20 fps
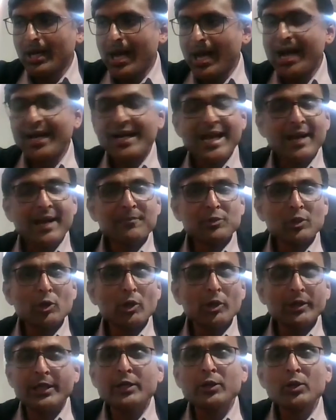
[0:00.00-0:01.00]
had
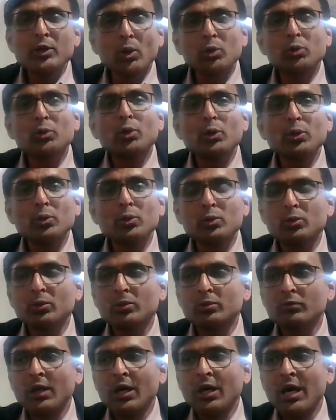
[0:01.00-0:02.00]
absolutely no
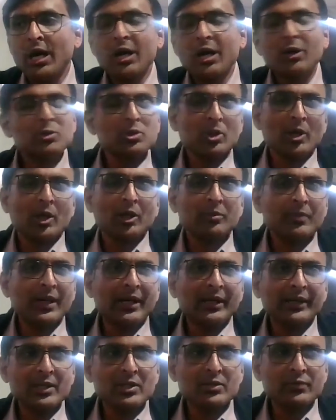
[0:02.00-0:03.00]
clue how stock
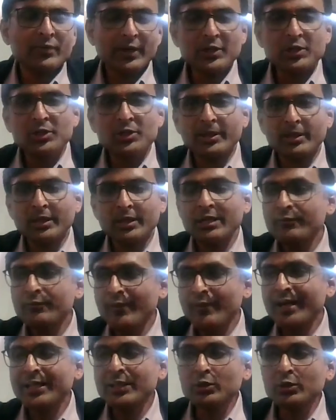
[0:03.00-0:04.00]
markets function. In
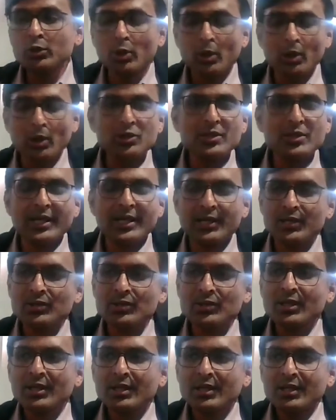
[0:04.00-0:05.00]
fact, in those
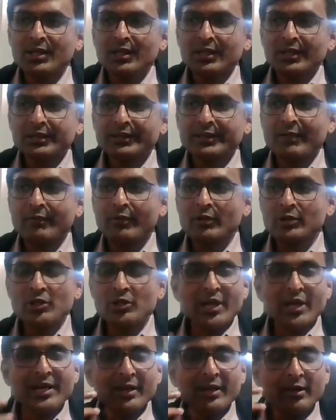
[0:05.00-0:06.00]
days, there was a
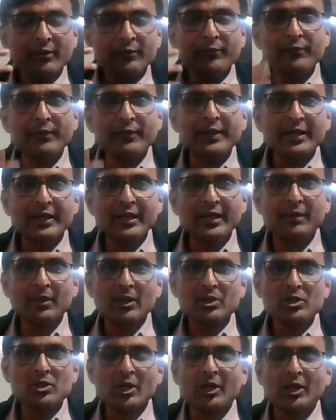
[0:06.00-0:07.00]
general fear
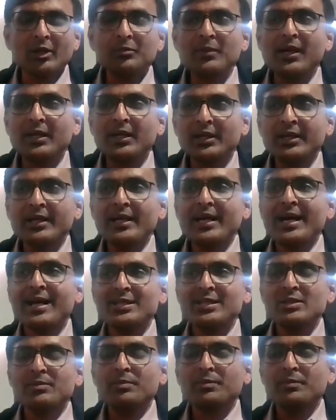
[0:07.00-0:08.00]
about stock market
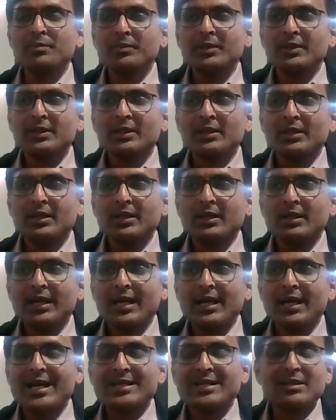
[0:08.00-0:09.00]
as
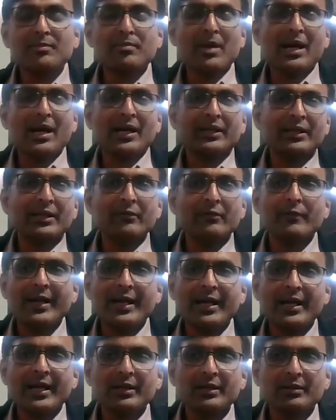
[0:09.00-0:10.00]
a market
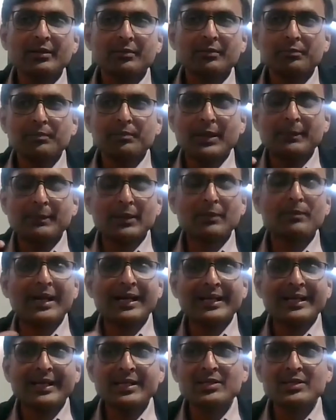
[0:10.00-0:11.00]
where people
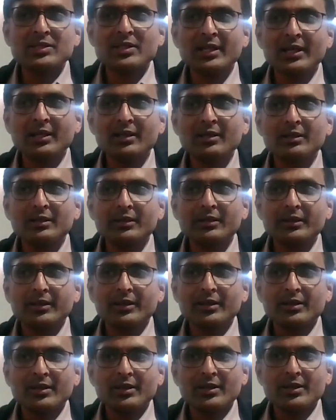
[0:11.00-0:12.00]
buy and sell
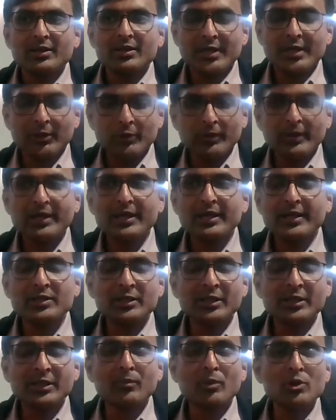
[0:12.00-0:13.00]

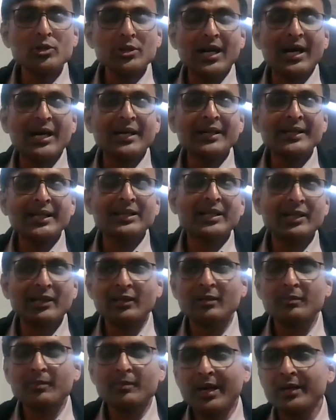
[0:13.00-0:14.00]
securities in the most
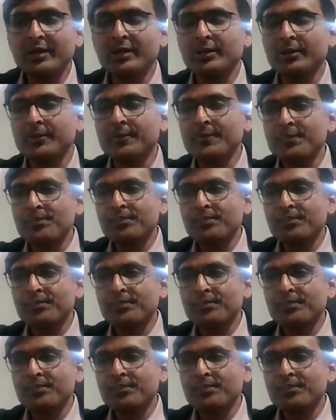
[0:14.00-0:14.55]
unethical manner.